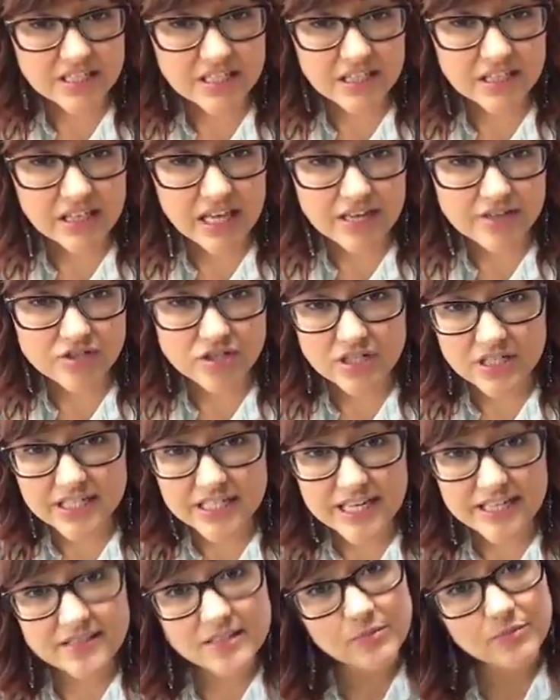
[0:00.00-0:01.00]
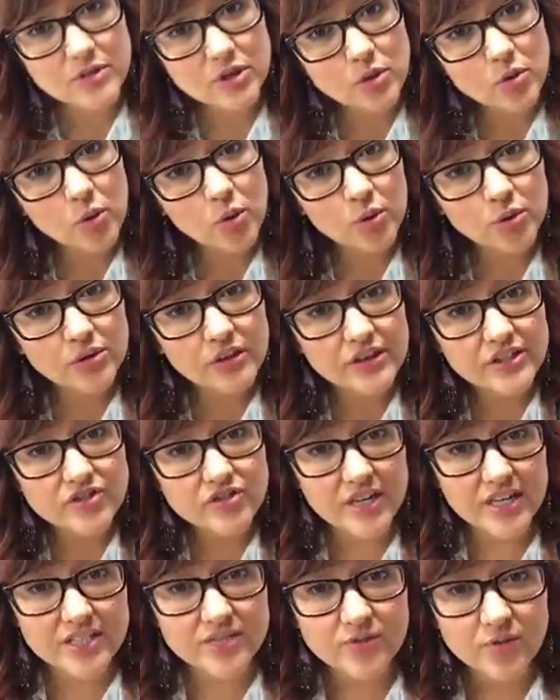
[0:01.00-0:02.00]
allows you to take something old and
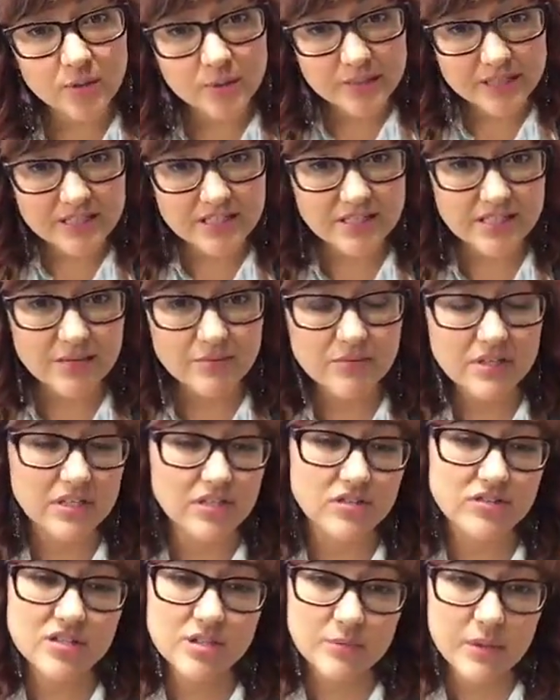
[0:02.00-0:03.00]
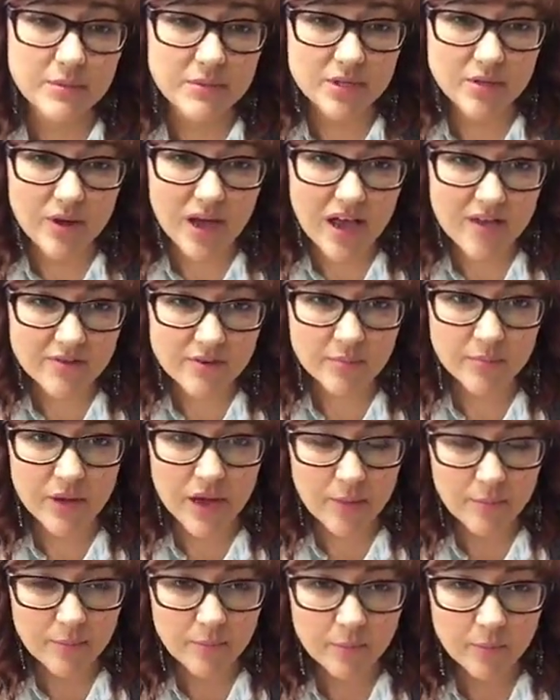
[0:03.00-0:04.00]
transform it into something new. So maybe you have
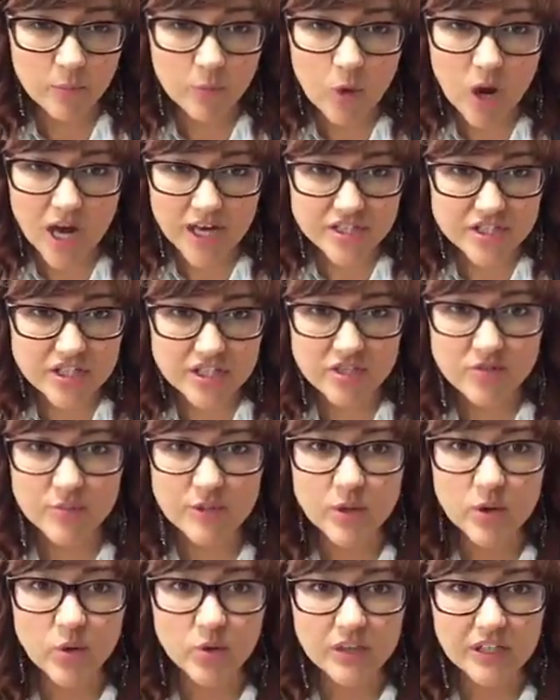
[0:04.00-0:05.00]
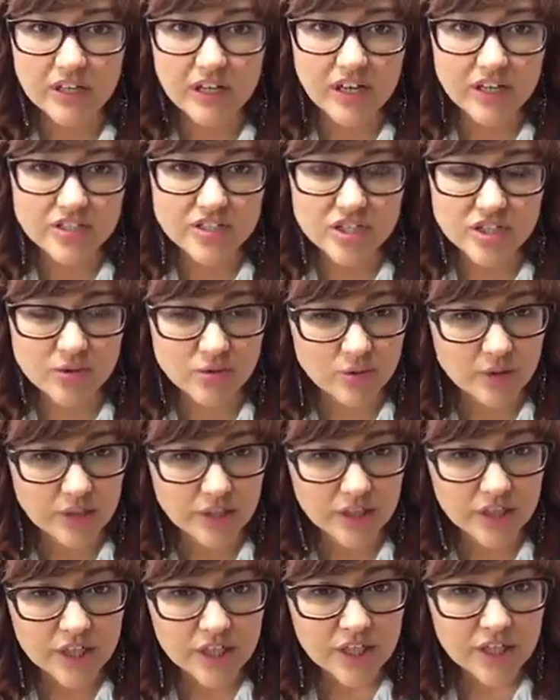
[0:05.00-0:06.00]
a watch that you've been holding on to,
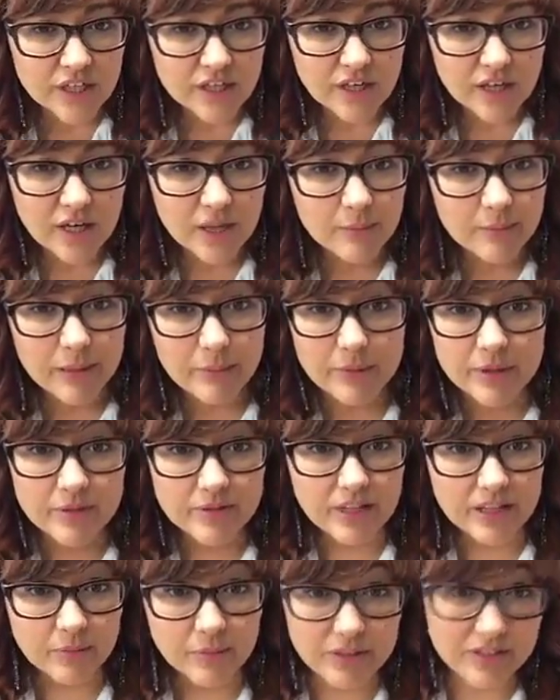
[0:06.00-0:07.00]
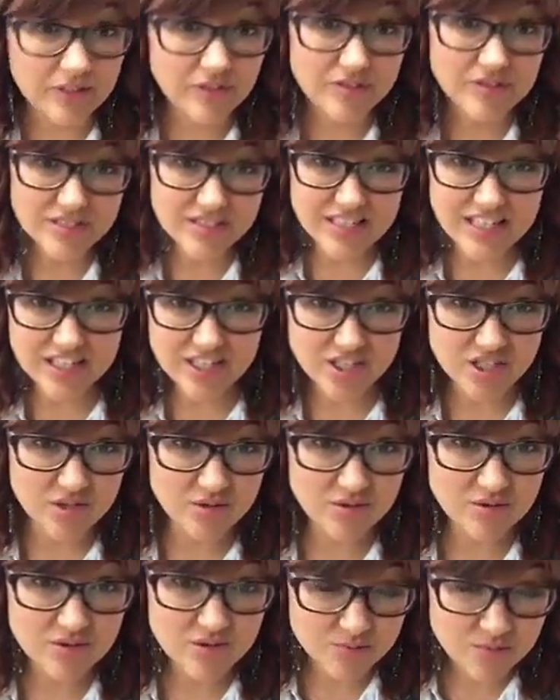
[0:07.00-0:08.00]
or maybe you're like me and you just like to
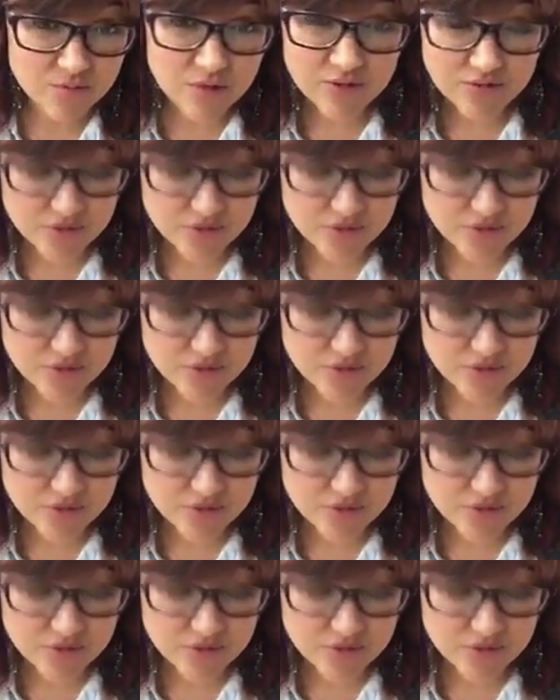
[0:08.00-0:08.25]
do some thrift